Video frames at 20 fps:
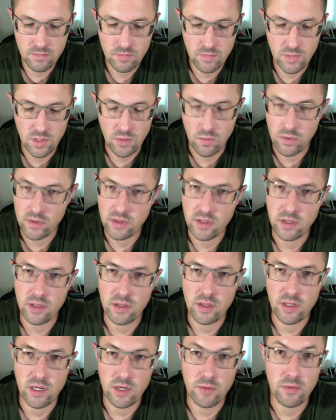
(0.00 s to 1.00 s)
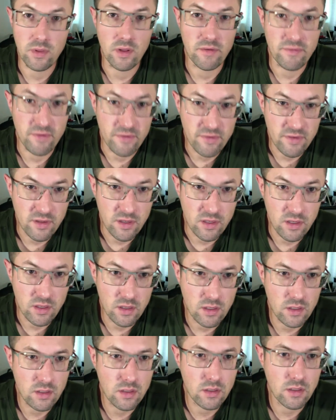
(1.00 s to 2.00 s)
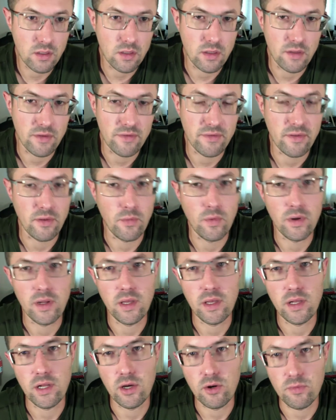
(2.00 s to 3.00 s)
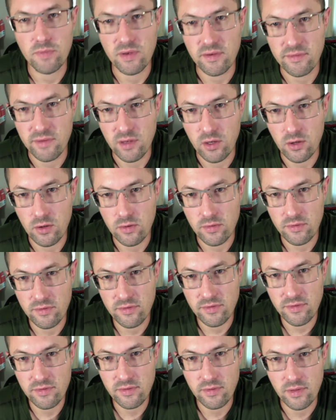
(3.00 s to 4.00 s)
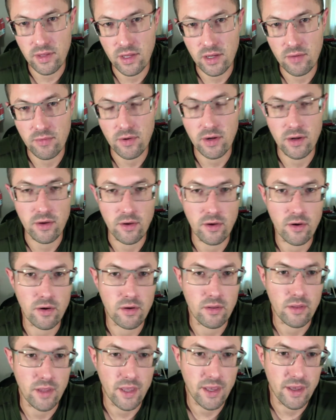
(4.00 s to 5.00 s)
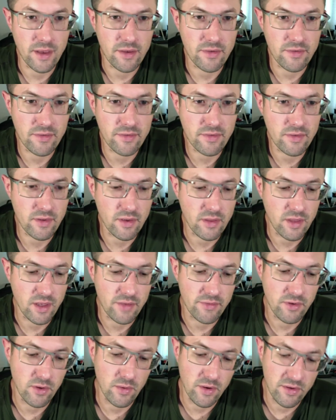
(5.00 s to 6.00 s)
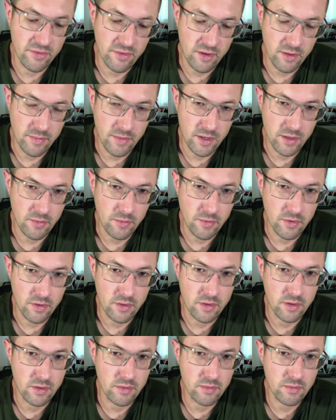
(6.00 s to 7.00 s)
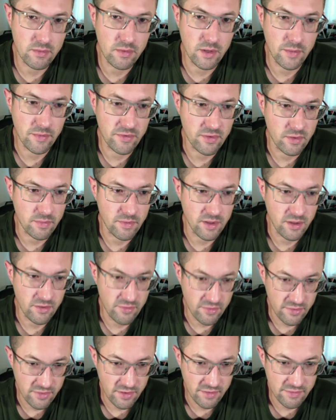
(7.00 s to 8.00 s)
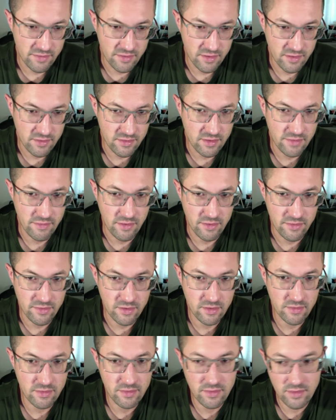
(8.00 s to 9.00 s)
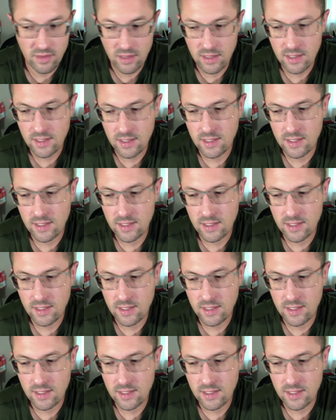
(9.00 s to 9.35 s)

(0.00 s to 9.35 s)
One thing that I would love to see is the 1.8 LPVOs that Riton currently has. They have a USA made one that MSRP is for $1776.